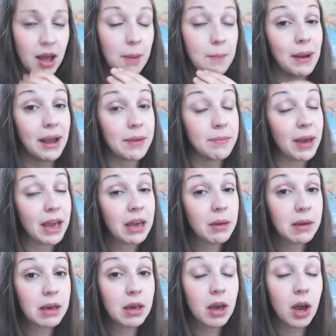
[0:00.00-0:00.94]
My
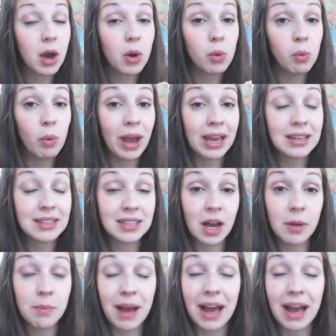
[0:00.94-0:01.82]
baby wakes up